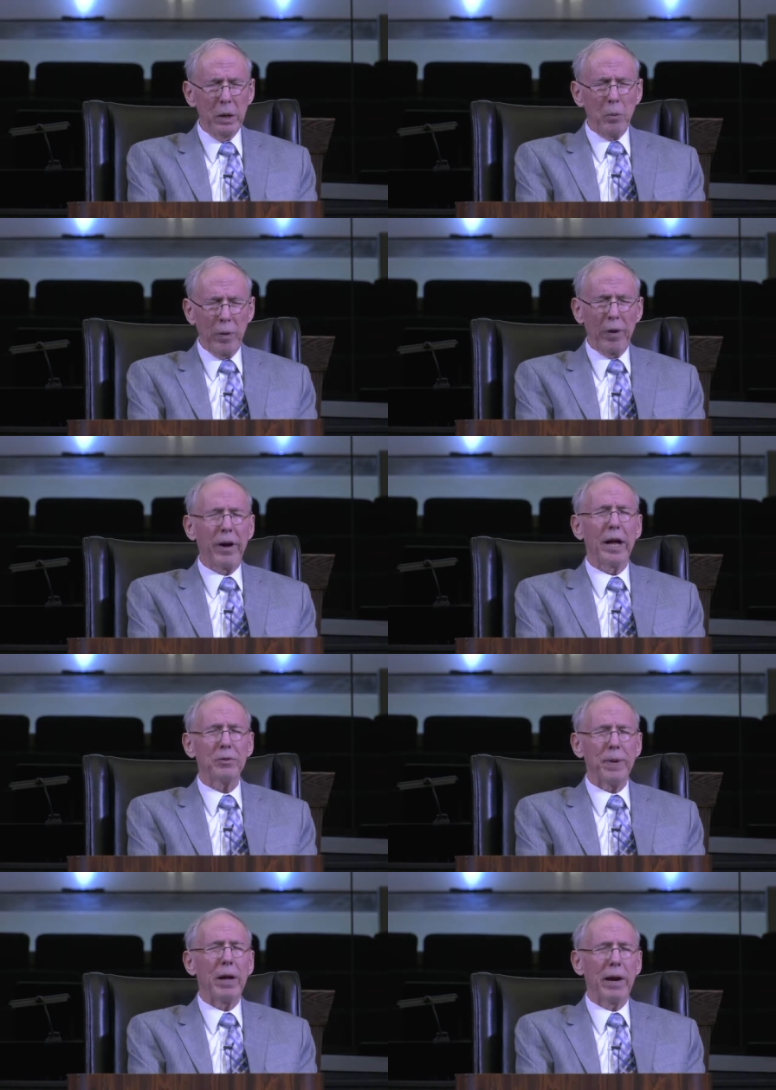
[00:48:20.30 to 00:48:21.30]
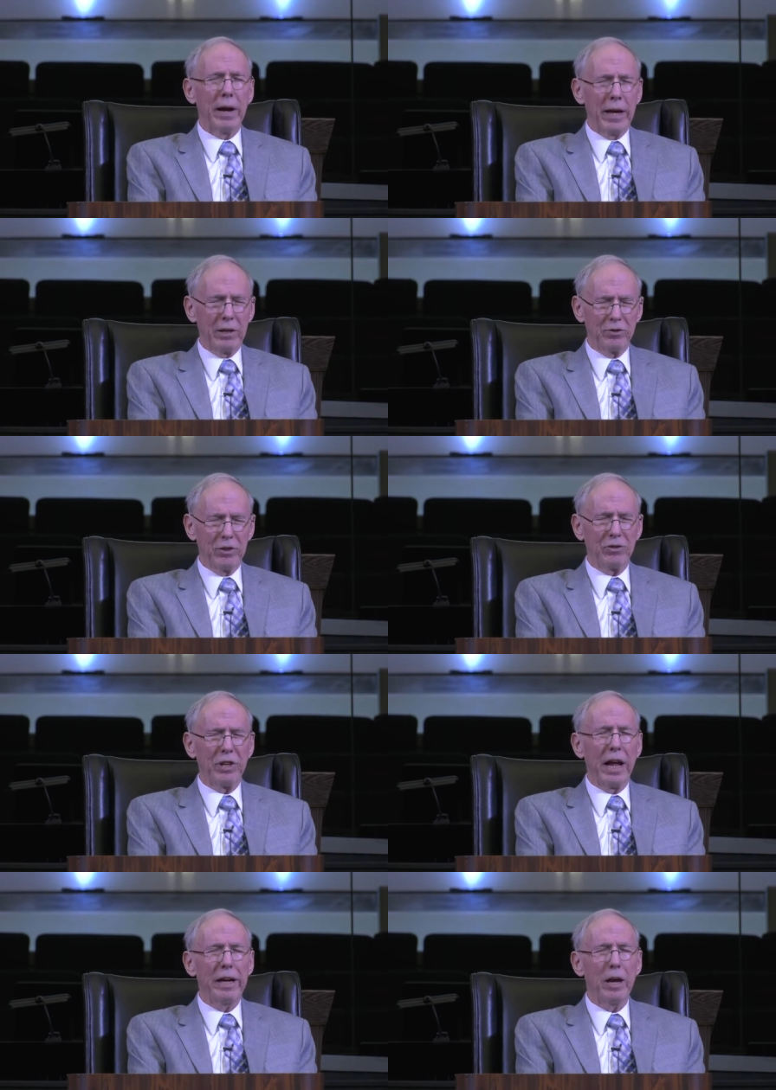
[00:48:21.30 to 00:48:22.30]
With our heads bowed, I'd like us to
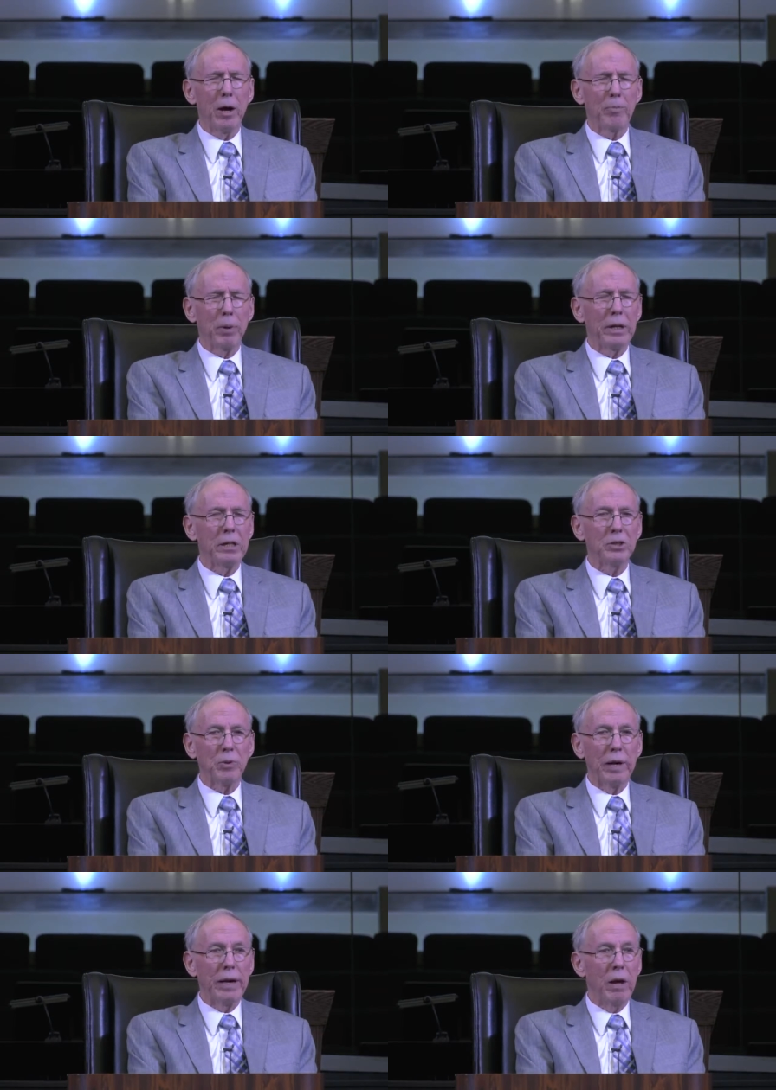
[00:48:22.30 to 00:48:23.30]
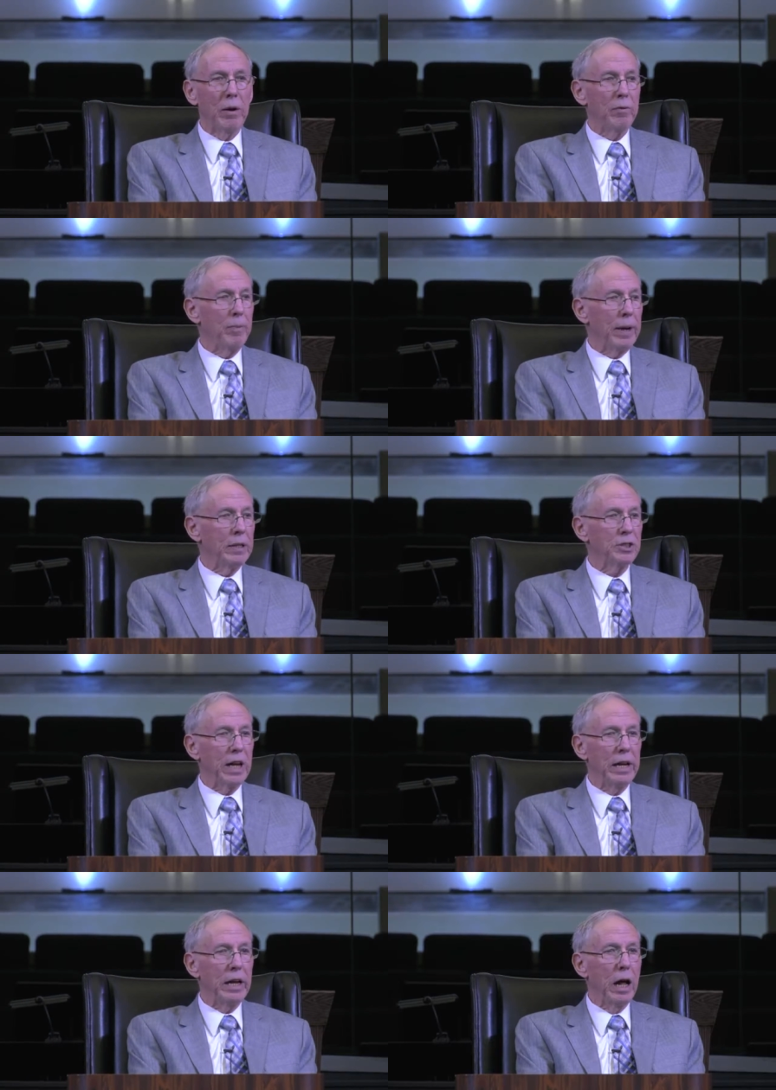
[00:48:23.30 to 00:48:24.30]
stand up, please, right now. Everybody's
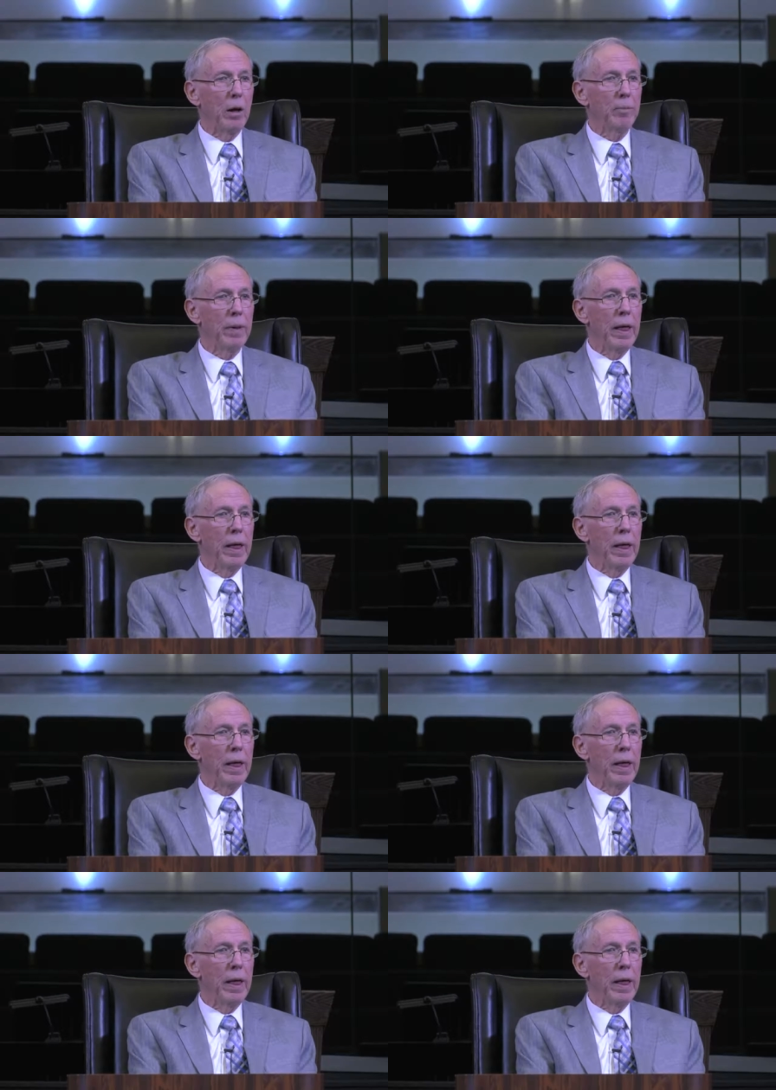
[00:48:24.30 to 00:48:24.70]
standing up.